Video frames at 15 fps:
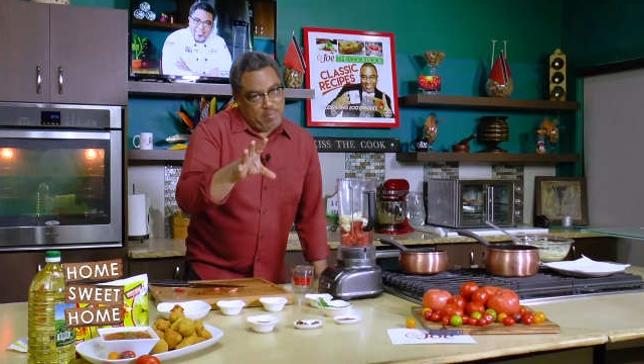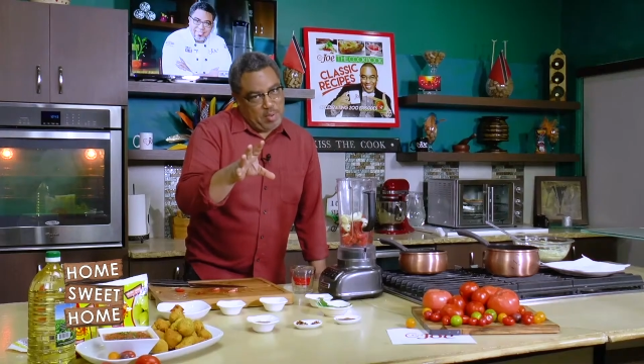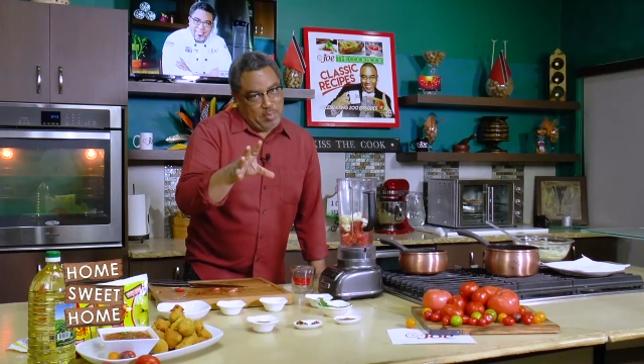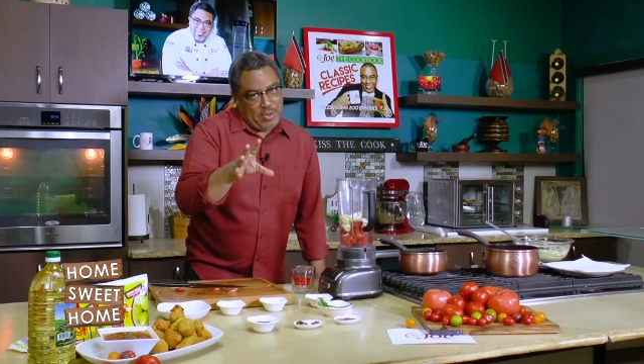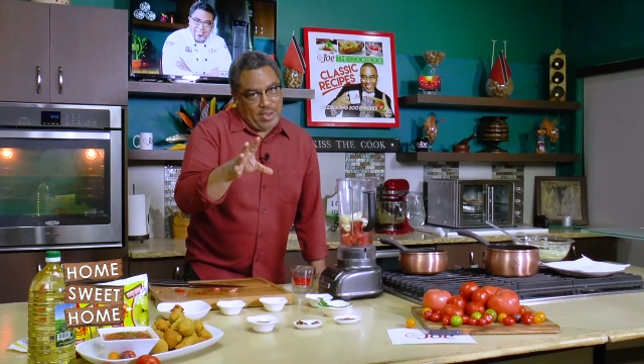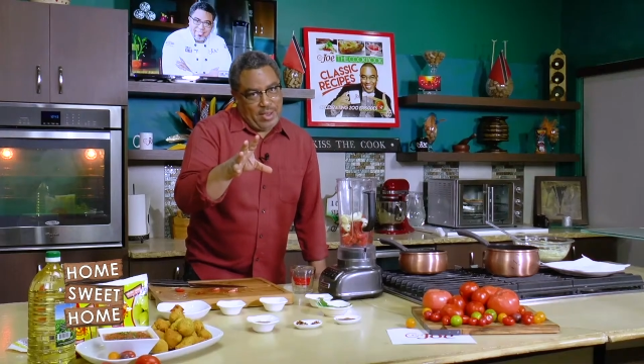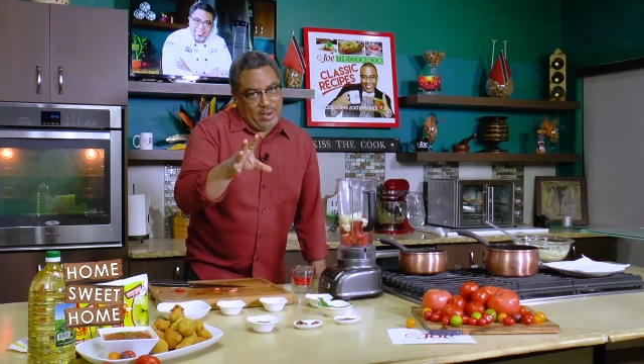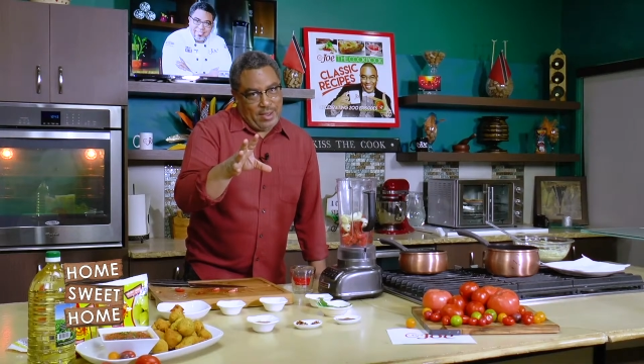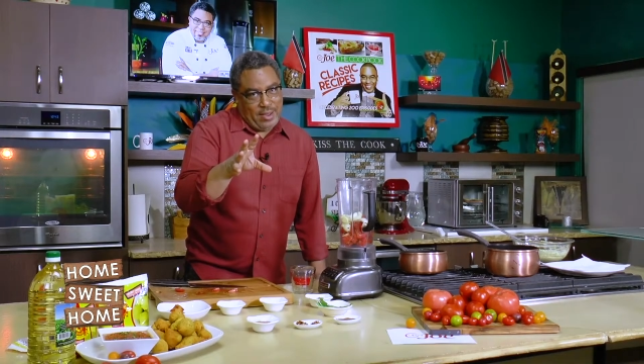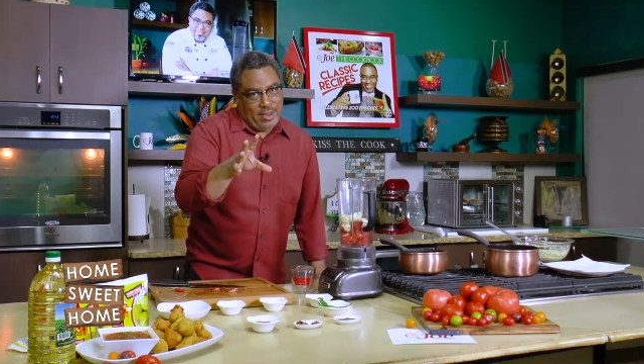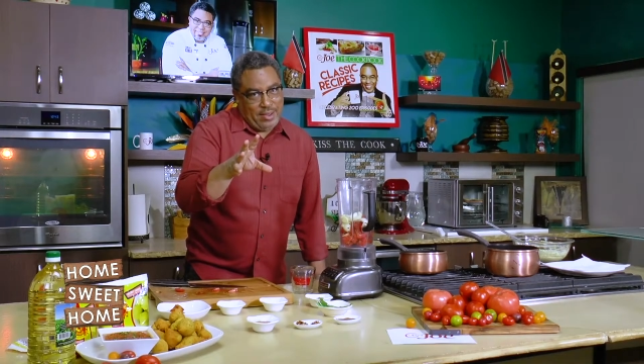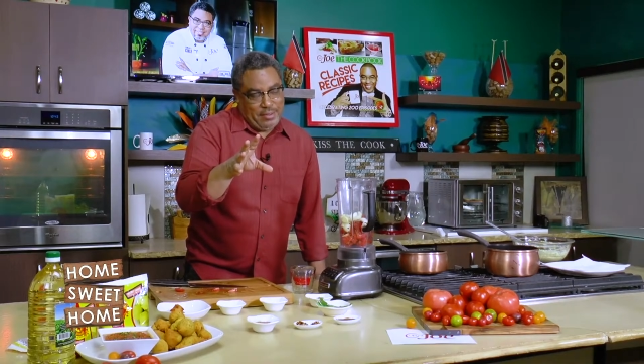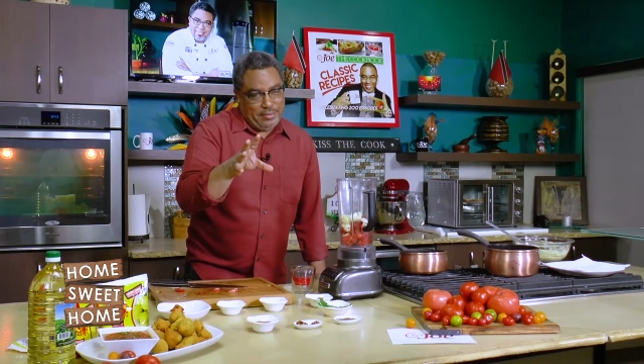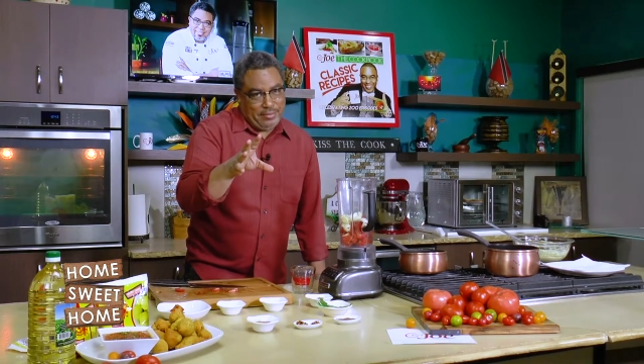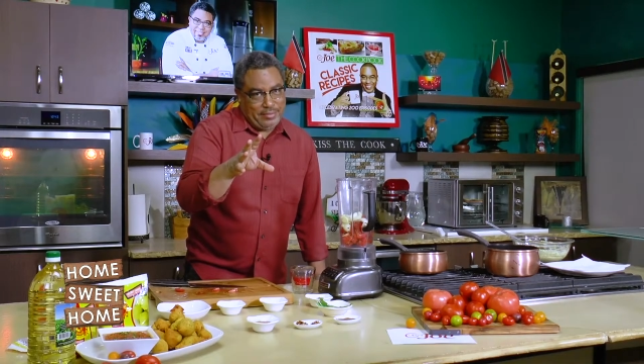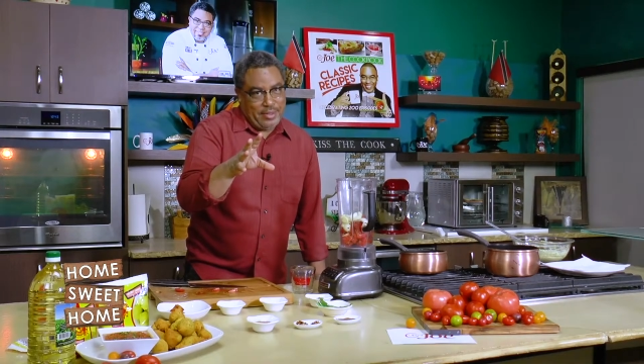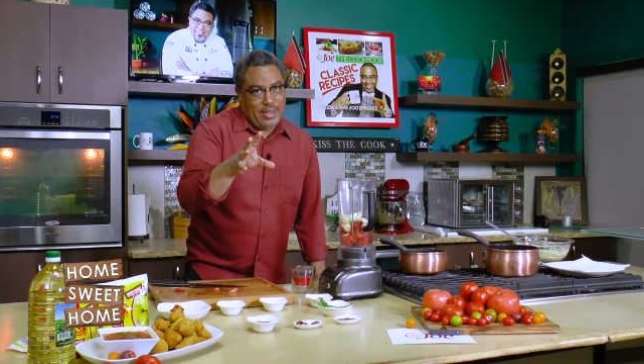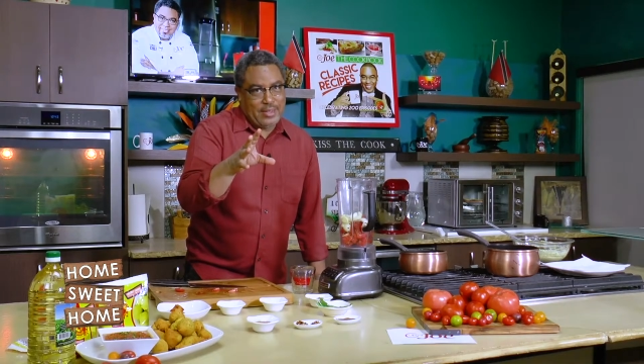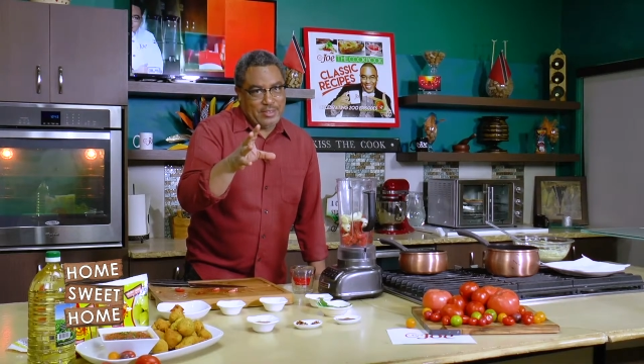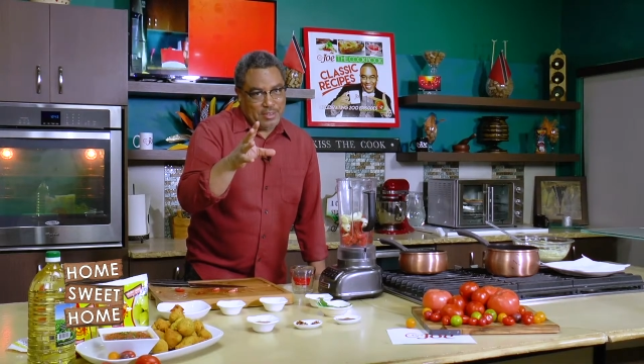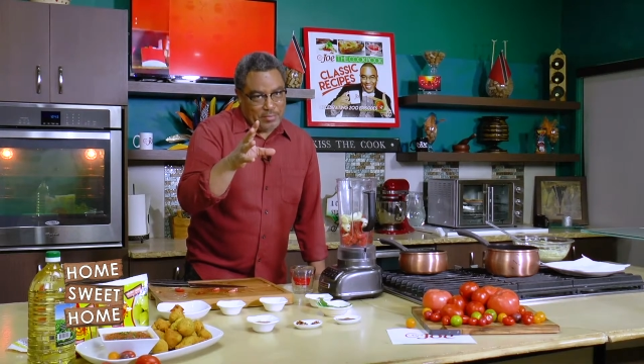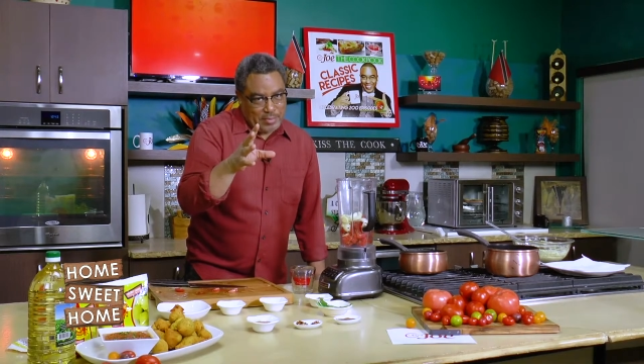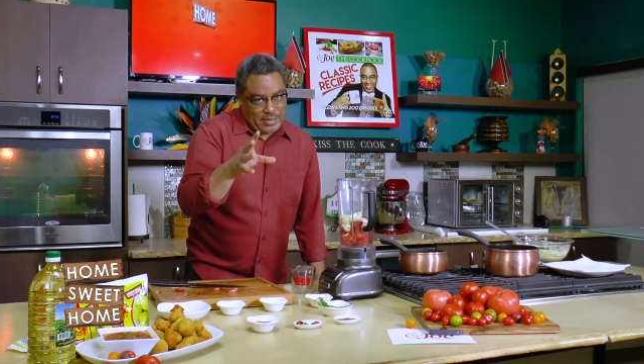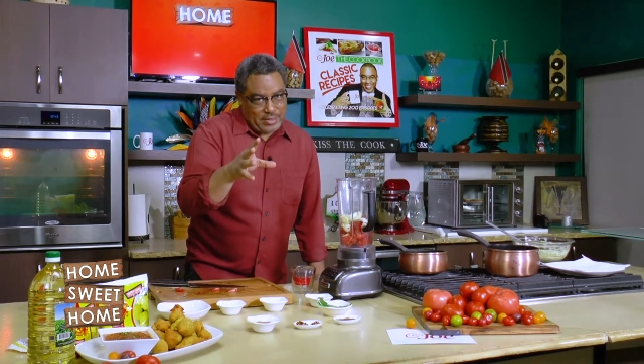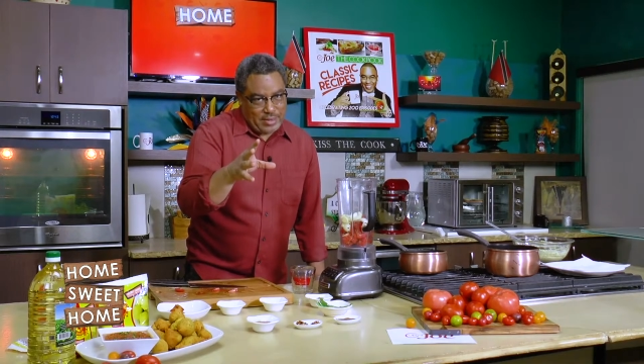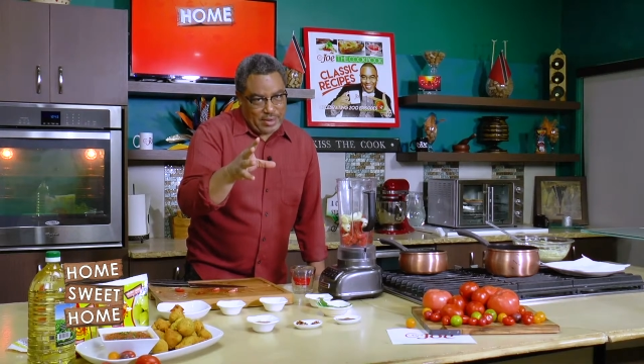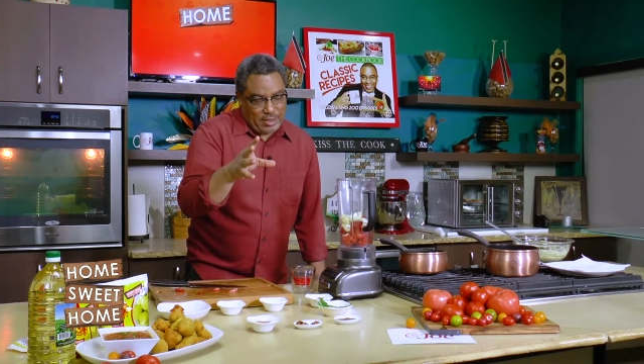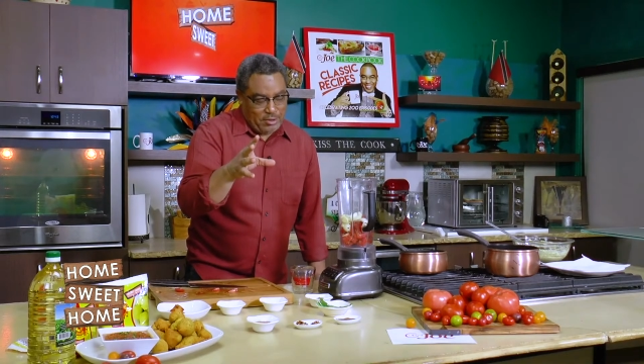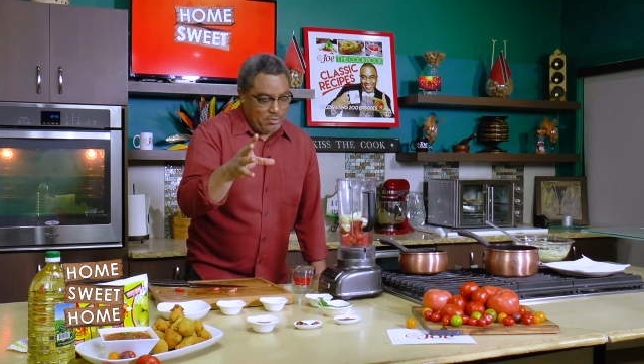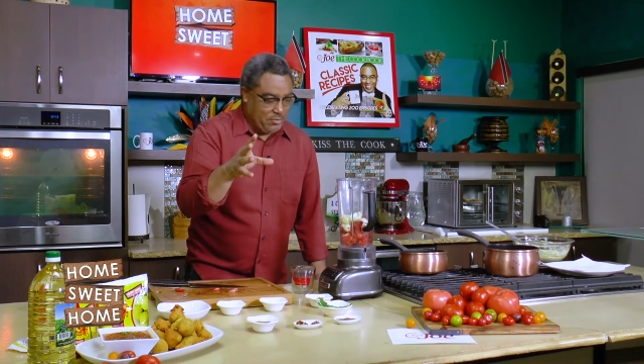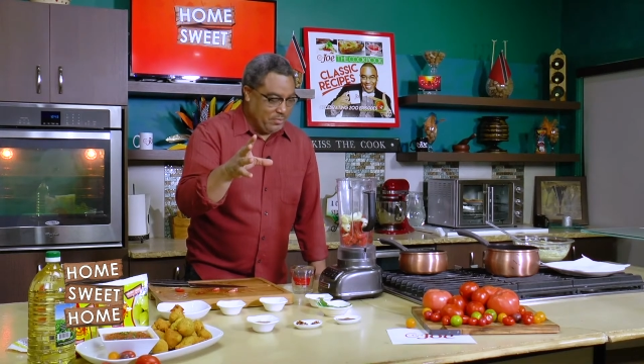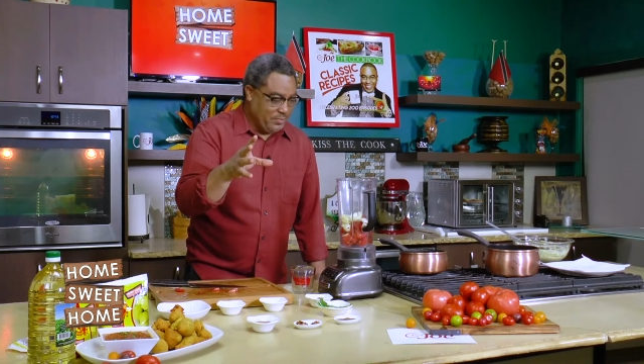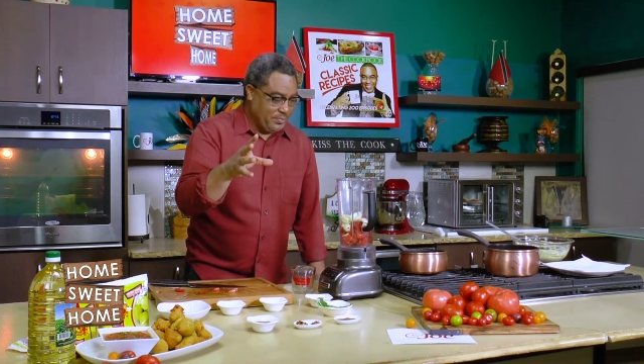pepper kind of guy, as I've been telling you.